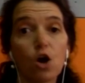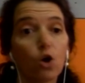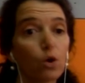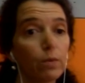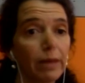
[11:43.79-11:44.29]

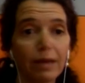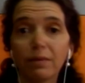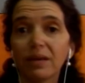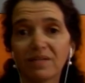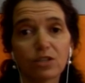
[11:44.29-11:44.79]
or maybe
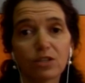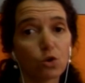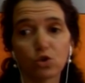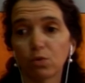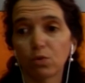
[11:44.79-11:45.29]
even
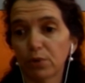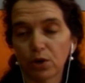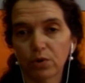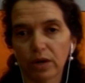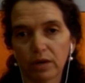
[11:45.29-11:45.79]
social
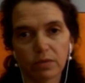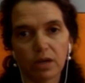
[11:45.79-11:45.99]
programs,